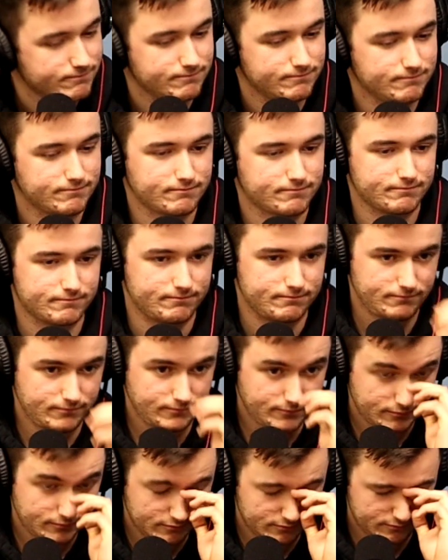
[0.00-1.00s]

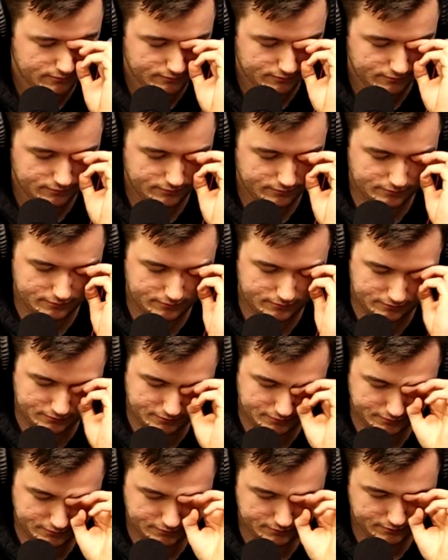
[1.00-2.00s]

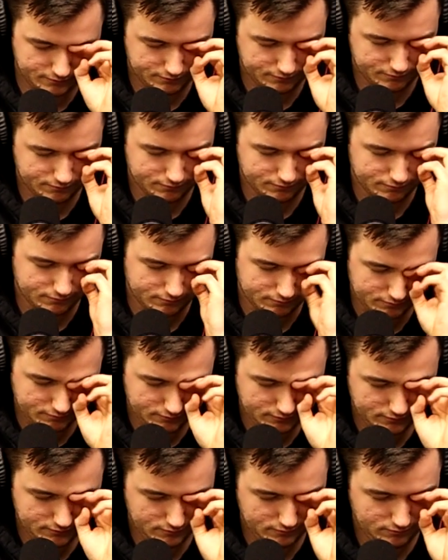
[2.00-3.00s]

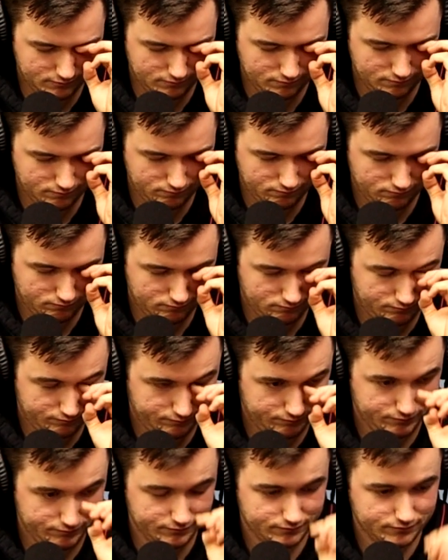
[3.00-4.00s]

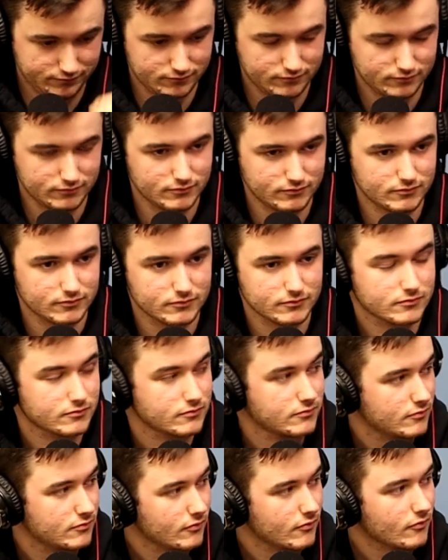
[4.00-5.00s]

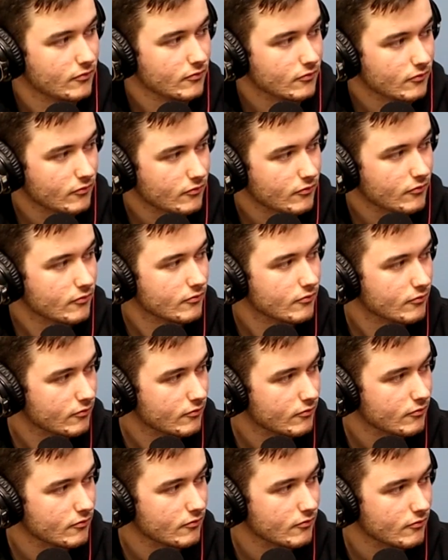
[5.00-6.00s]

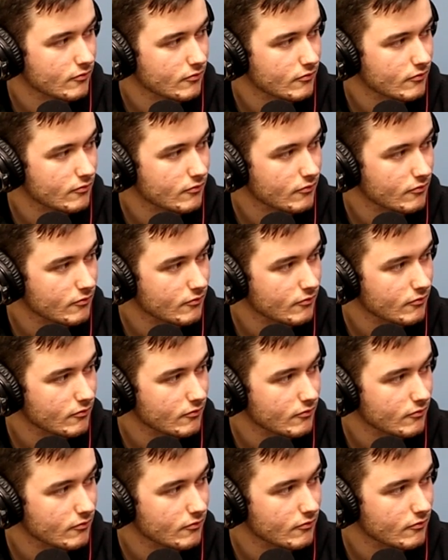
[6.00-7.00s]

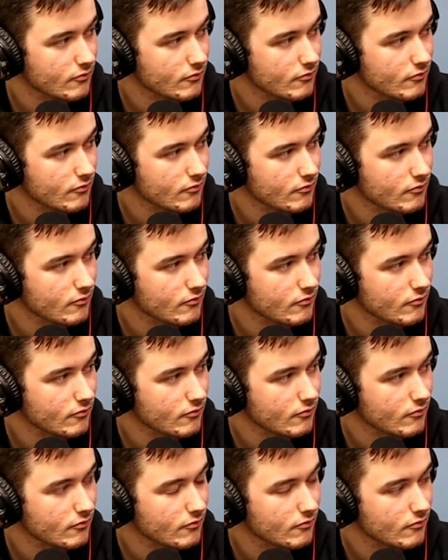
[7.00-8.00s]

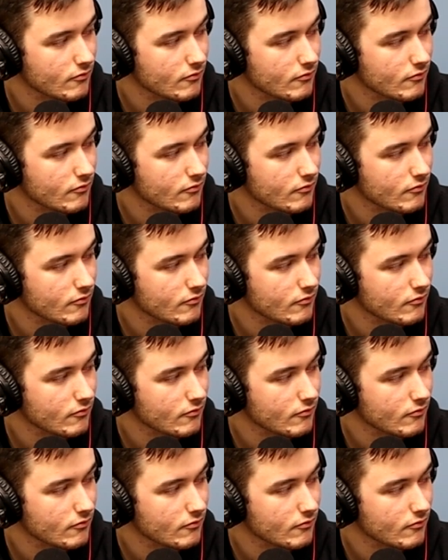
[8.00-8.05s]
(not speaking)